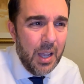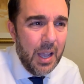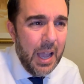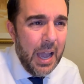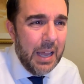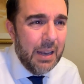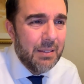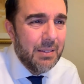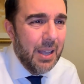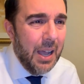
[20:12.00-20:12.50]

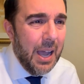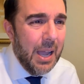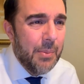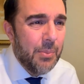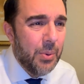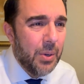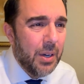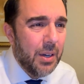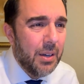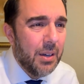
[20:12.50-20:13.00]
at a time
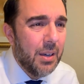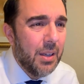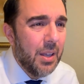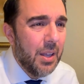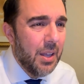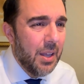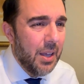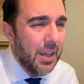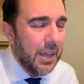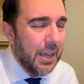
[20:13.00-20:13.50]
where
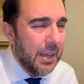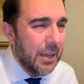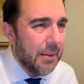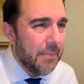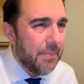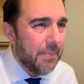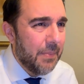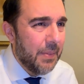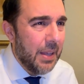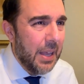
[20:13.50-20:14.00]

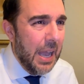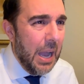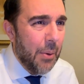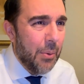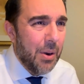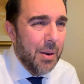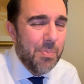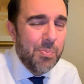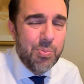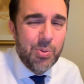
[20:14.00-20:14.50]
um,
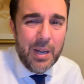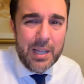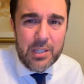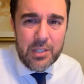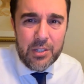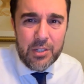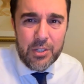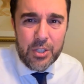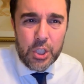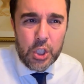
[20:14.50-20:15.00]
our
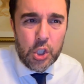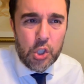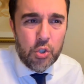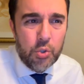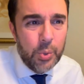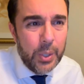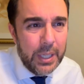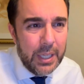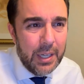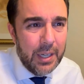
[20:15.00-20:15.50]
oppressors
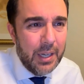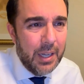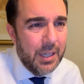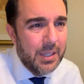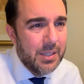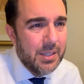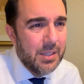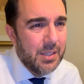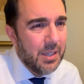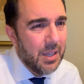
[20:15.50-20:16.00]
treated
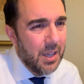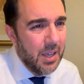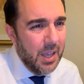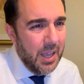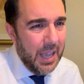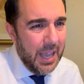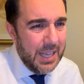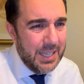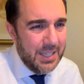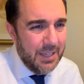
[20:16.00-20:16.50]
us
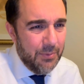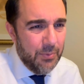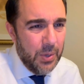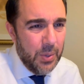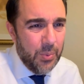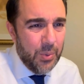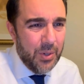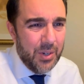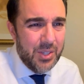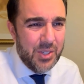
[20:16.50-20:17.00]
as if we
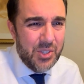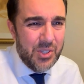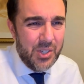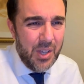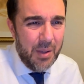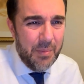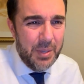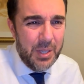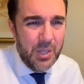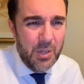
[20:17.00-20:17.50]
were
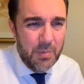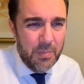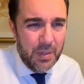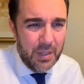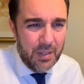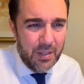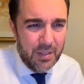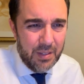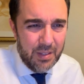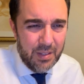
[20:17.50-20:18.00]
subhuman.
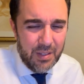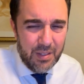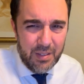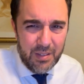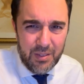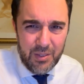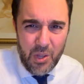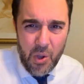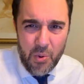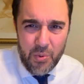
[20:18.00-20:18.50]

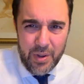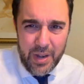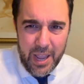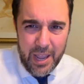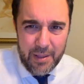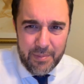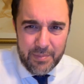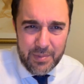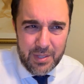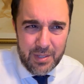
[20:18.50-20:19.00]
No
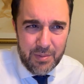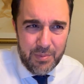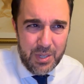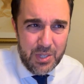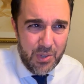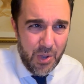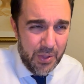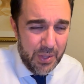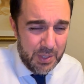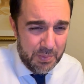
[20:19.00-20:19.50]
names. We
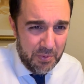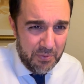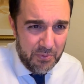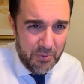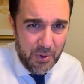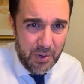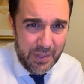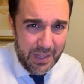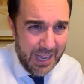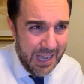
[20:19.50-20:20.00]
saw this
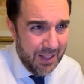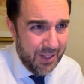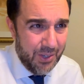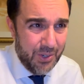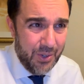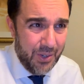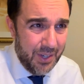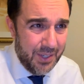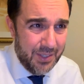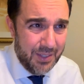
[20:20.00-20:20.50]
before in the
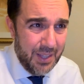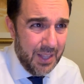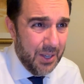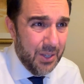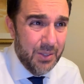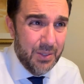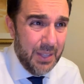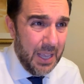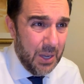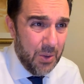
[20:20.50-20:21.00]
Holocaust. They
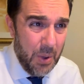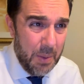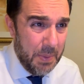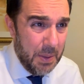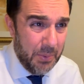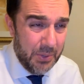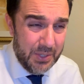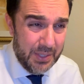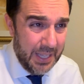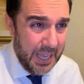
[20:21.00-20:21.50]
take away
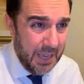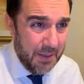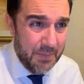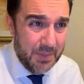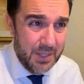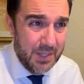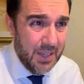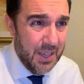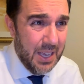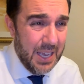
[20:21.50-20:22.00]
people's
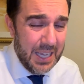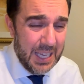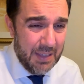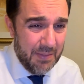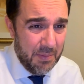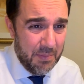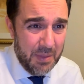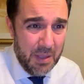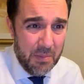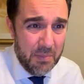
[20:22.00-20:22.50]
names, give
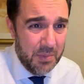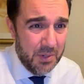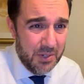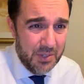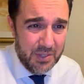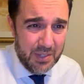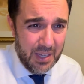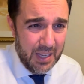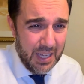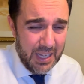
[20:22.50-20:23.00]
them
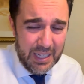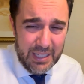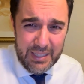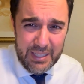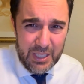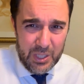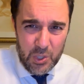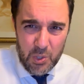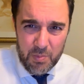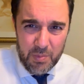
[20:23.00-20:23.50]
numbers,
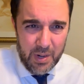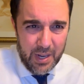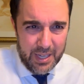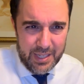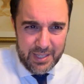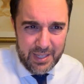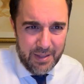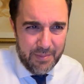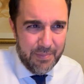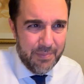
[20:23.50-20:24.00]

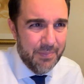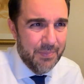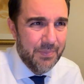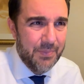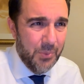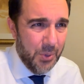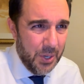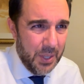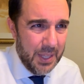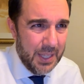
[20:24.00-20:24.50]
dehumanize them.
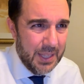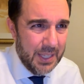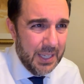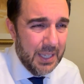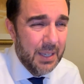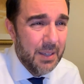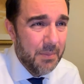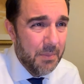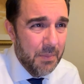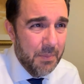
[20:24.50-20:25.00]
Where do you think
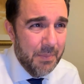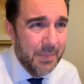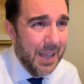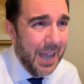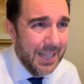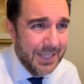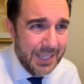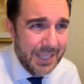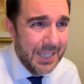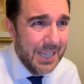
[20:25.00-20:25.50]
the
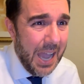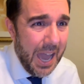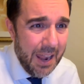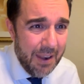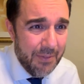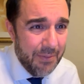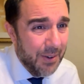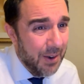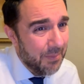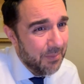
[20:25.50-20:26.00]
Nazis got
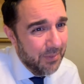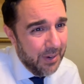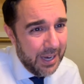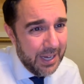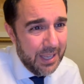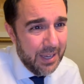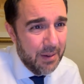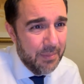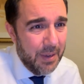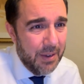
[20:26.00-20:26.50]
it from? Right
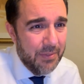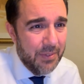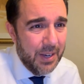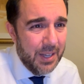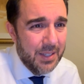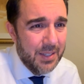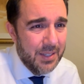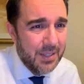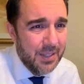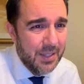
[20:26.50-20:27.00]
here, my
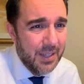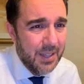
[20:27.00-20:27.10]
friends.